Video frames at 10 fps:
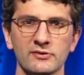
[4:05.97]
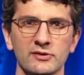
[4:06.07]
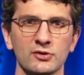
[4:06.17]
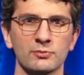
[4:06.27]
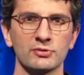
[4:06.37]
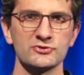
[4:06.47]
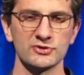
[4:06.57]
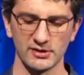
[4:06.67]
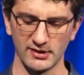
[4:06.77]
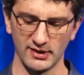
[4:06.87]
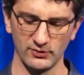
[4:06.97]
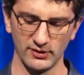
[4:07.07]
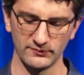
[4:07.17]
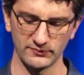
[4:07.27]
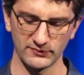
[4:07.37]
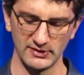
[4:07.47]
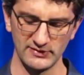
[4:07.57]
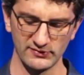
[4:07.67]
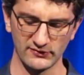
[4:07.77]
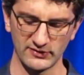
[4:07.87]
I think you'll appreciate how
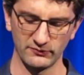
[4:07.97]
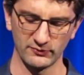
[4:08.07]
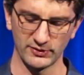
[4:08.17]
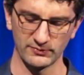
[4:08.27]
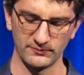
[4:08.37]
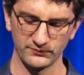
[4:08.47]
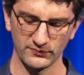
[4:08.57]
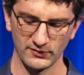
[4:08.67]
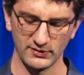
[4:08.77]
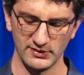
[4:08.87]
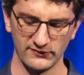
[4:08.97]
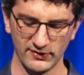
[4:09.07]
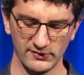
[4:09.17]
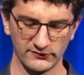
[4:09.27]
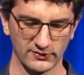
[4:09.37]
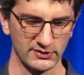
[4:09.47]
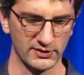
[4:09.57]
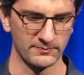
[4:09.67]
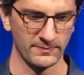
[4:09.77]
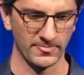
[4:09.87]
easy this comes apart, easy that is to clean.